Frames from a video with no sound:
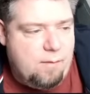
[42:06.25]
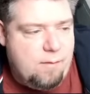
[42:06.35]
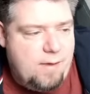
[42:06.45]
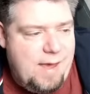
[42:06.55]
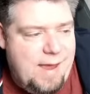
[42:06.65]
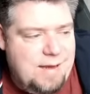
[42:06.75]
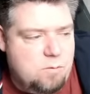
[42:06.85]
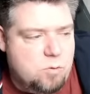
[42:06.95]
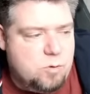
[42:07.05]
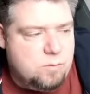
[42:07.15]
However,
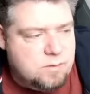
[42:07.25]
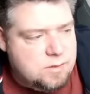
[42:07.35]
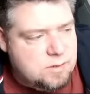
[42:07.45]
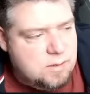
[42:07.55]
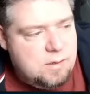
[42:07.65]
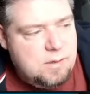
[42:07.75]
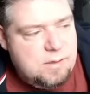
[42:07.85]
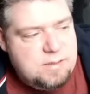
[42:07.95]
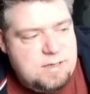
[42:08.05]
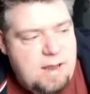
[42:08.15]
any wounds
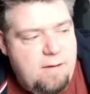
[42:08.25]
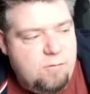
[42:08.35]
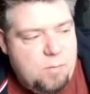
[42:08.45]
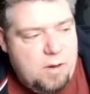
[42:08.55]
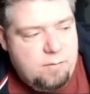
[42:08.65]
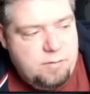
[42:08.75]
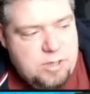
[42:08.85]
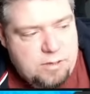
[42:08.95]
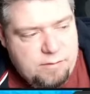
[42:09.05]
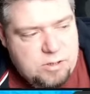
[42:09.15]
saved by a
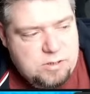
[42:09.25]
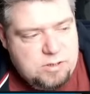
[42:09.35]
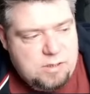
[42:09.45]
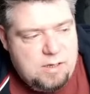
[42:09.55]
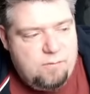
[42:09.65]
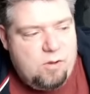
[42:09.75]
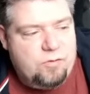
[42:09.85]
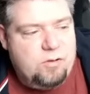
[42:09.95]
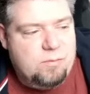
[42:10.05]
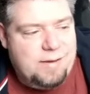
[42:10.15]
regeneration save are
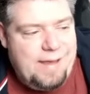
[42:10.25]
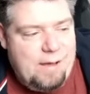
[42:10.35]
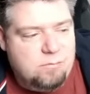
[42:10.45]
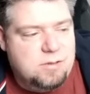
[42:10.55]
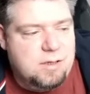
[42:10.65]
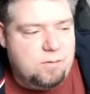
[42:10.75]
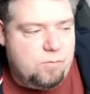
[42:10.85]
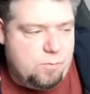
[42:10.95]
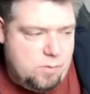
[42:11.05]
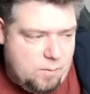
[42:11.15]
still counted
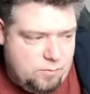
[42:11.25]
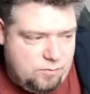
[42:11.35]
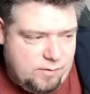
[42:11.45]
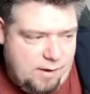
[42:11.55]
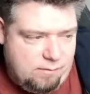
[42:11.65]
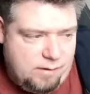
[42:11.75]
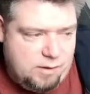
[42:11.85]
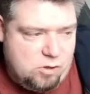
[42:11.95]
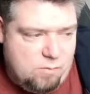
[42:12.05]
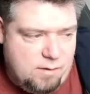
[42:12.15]
for the purpose of
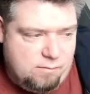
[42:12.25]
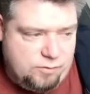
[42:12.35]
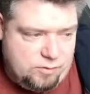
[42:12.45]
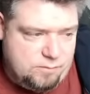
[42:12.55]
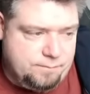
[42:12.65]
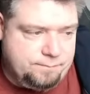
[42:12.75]
calculating combat result.